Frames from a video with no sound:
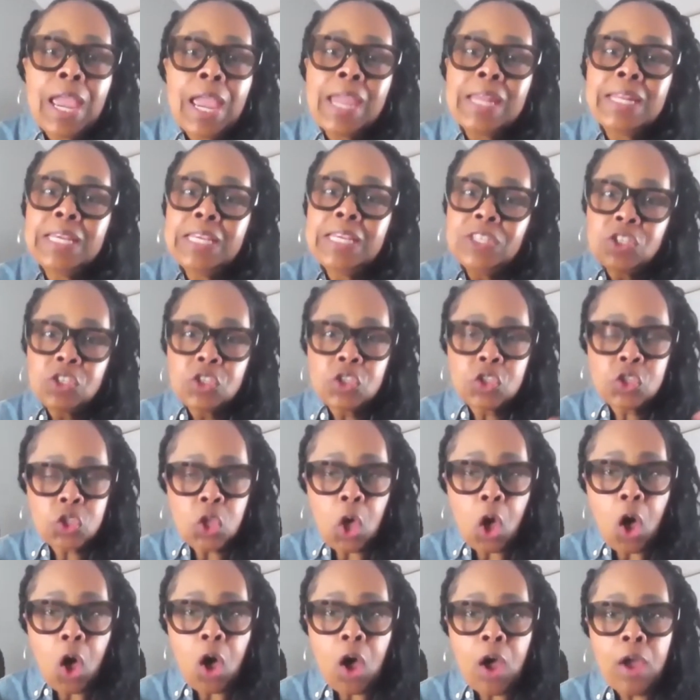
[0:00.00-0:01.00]
And his
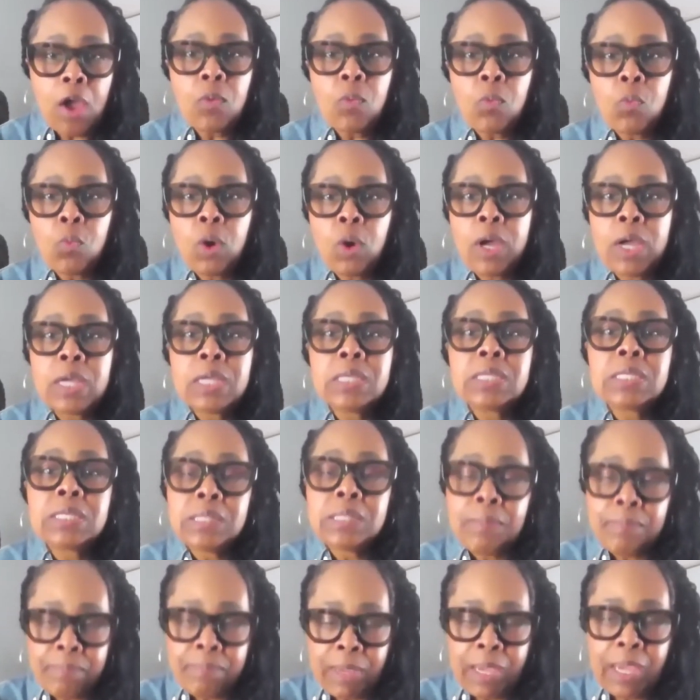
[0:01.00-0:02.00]
thought was
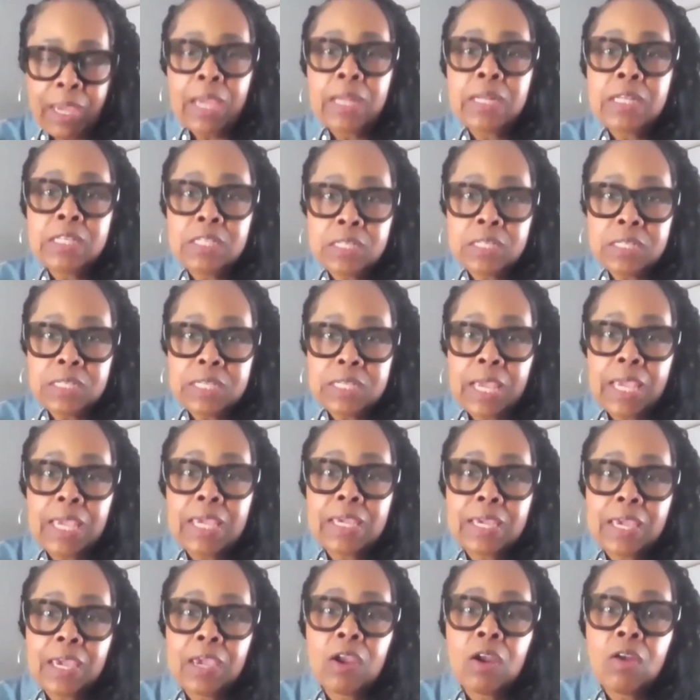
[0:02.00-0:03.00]
the man is to
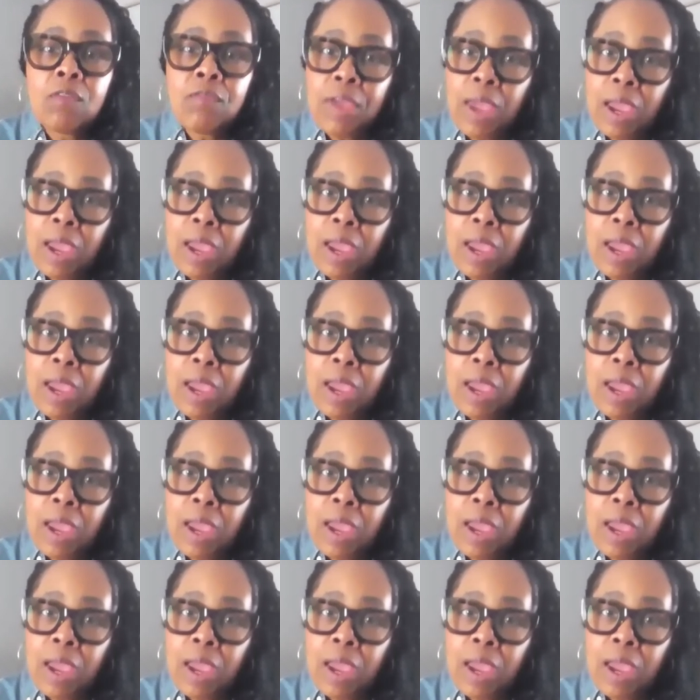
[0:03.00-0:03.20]
take care of